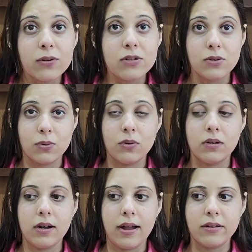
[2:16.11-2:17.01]
also
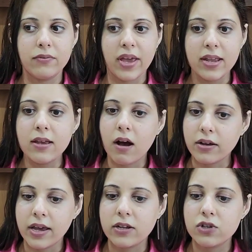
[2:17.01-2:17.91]
at a very
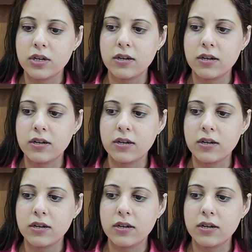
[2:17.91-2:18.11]
young age.